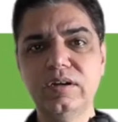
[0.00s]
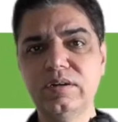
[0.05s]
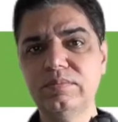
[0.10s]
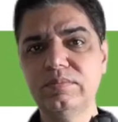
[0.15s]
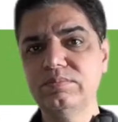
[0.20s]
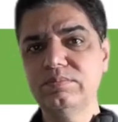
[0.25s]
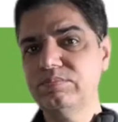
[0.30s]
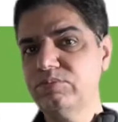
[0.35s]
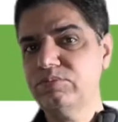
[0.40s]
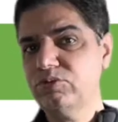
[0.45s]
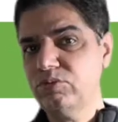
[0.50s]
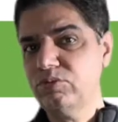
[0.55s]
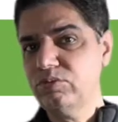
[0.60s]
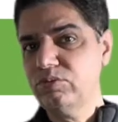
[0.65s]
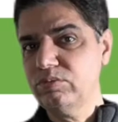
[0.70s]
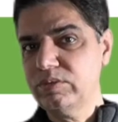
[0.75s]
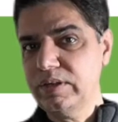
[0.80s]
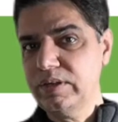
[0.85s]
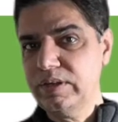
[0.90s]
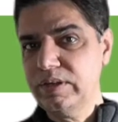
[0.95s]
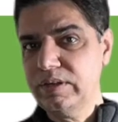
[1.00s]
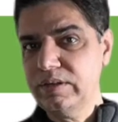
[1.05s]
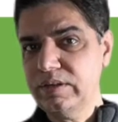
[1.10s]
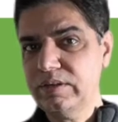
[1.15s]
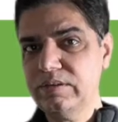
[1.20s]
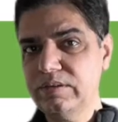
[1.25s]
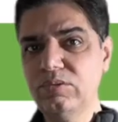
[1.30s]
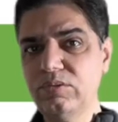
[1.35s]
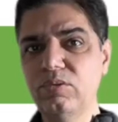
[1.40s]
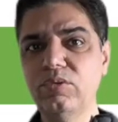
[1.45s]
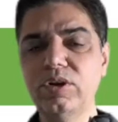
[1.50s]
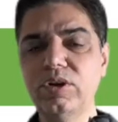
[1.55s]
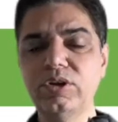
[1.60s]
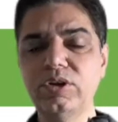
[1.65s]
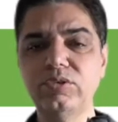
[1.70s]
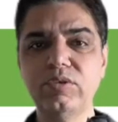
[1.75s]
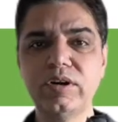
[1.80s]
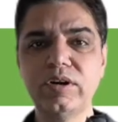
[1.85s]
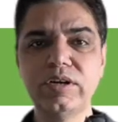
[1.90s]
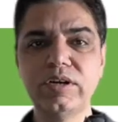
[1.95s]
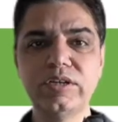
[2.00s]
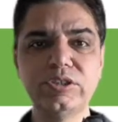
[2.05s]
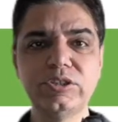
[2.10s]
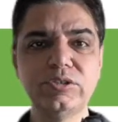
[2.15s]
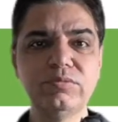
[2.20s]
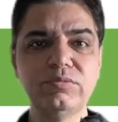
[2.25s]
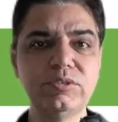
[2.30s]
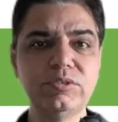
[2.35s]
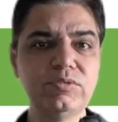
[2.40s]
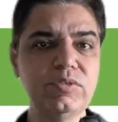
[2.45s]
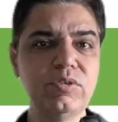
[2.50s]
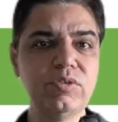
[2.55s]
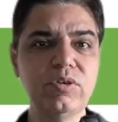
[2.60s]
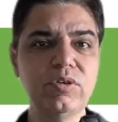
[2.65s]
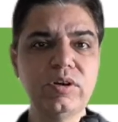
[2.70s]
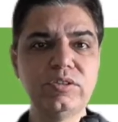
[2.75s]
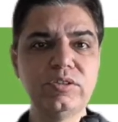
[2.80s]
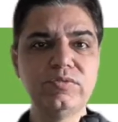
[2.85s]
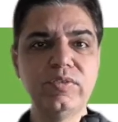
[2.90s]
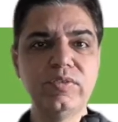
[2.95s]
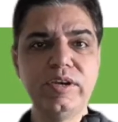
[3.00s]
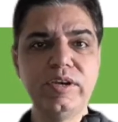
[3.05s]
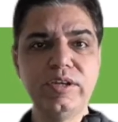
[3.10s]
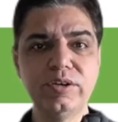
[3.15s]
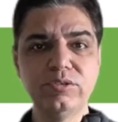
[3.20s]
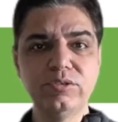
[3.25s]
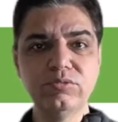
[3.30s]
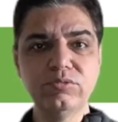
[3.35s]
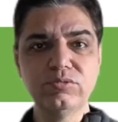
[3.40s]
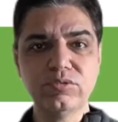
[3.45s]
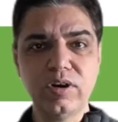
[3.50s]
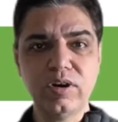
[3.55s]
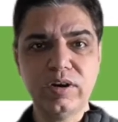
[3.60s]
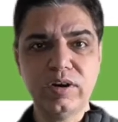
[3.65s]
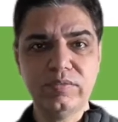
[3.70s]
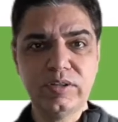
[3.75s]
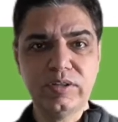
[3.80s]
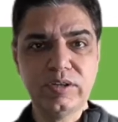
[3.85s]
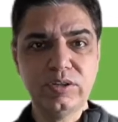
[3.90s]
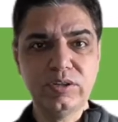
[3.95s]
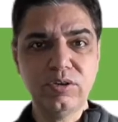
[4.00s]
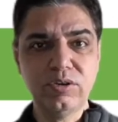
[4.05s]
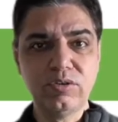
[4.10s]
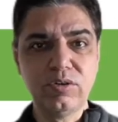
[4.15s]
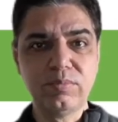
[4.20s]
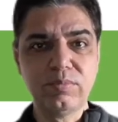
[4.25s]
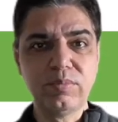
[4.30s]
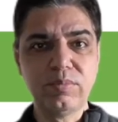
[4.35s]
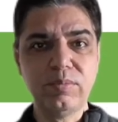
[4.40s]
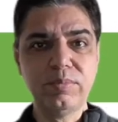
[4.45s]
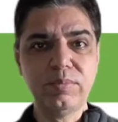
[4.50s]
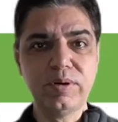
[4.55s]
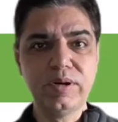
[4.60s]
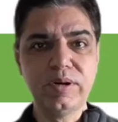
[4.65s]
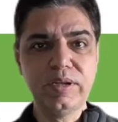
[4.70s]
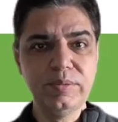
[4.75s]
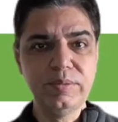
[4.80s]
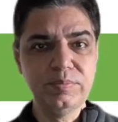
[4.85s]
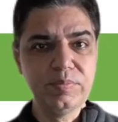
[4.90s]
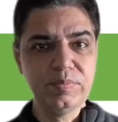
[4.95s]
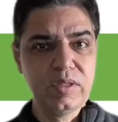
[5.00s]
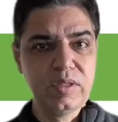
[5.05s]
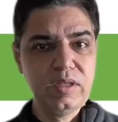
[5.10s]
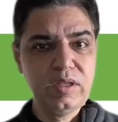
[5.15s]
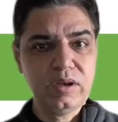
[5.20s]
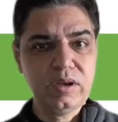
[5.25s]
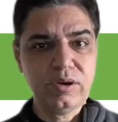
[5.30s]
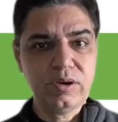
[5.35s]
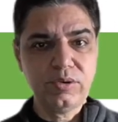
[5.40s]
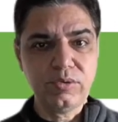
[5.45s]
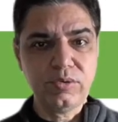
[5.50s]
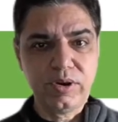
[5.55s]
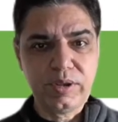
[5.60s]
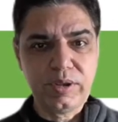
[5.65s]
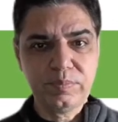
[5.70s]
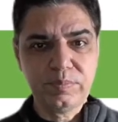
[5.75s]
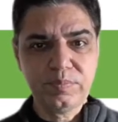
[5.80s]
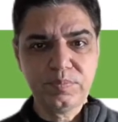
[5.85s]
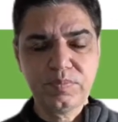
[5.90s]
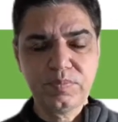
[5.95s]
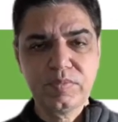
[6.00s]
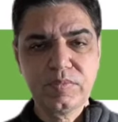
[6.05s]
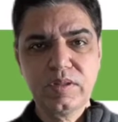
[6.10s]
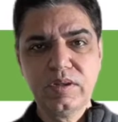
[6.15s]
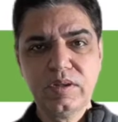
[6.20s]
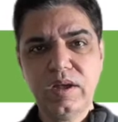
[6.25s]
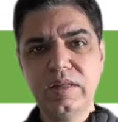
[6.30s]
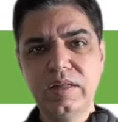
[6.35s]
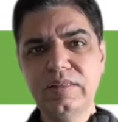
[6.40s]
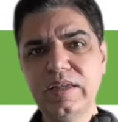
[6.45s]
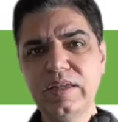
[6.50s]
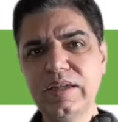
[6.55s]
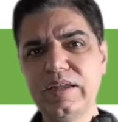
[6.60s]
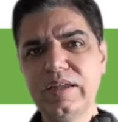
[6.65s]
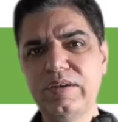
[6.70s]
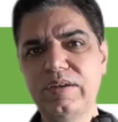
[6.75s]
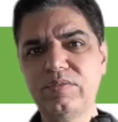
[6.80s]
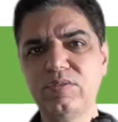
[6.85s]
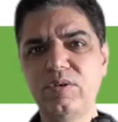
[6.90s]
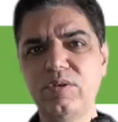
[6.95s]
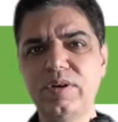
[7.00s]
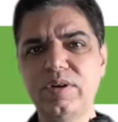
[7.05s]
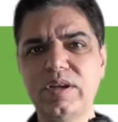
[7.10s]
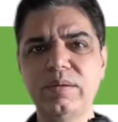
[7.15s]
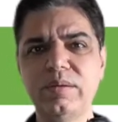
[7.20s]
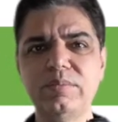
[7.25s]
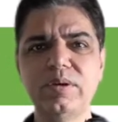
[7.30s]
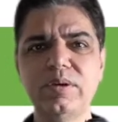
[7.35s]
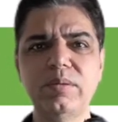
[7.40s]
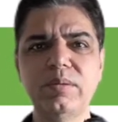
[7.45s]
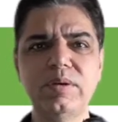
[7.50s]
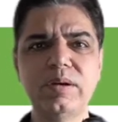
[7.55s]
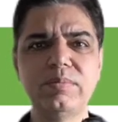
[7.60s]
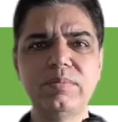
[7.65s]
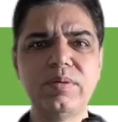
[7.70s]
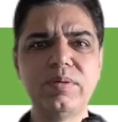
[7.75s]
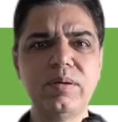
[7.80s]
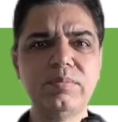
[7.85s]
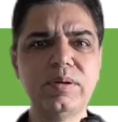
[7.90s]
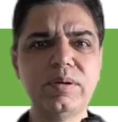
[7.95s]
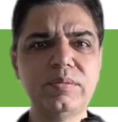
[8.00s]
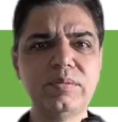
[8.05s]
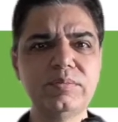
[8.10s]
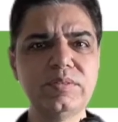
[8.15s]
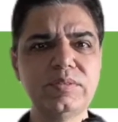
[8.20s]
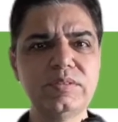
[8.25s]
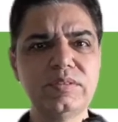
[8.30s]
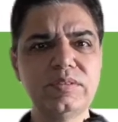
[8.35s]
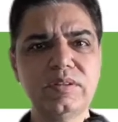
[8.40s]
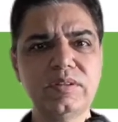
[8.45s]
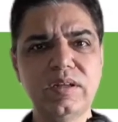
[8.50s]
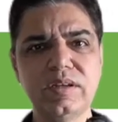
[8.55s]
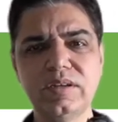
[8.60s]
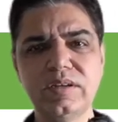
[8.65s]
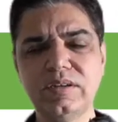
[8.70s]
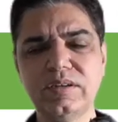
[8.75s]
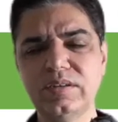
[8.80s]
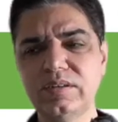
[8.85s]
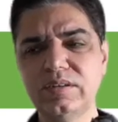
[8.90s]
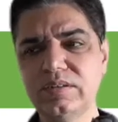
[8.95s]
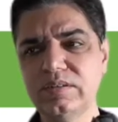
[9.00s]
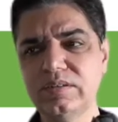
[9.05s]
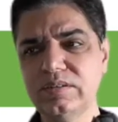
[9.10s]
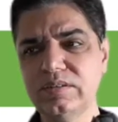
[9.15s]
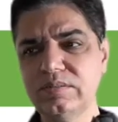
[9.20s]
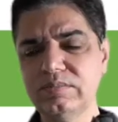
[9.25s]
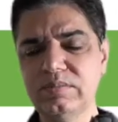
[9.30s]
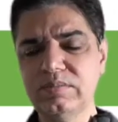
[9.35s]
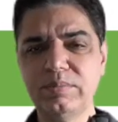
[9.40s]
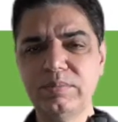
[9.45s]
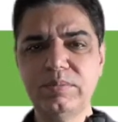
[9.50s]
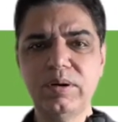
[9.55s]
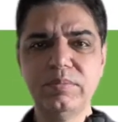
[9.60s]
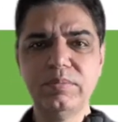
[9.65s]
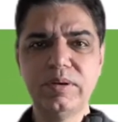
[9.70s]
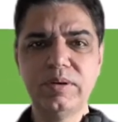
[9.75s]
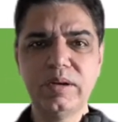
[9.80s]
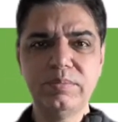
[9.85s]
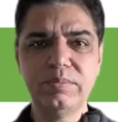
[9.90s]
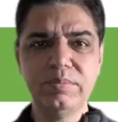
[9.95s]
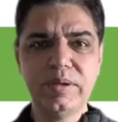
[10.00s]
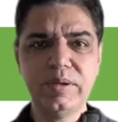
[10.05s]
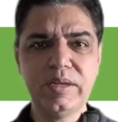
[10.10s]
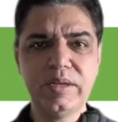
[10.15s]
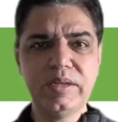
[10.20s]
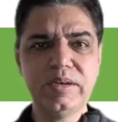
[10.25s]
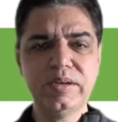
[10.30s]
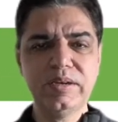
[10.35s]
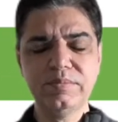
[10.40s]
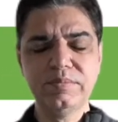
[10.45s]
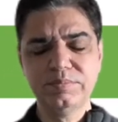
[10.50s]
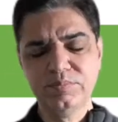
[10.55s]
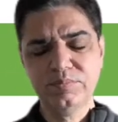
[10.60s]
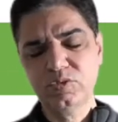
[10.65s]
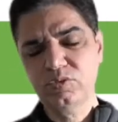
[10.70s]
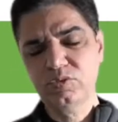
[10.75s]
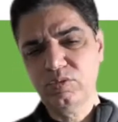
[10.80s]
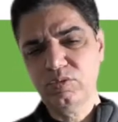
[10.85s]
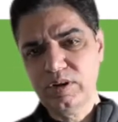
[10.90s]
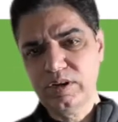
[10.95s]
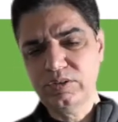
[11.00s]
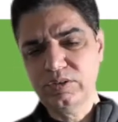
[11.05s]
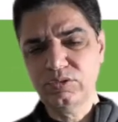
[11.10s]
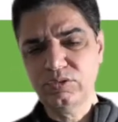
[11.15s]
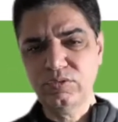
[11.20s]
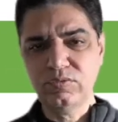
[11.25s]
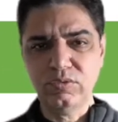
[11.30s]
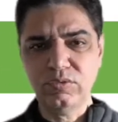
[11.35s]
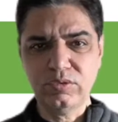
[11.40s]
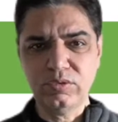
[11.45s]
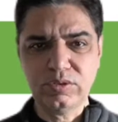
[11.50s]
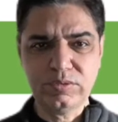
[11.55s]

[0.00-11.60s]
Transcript: So they go into a condition which we call as failure to thrive, that they are not properly growing. And they can have chronic abdominal problems like abdominal pain, so on and so forth.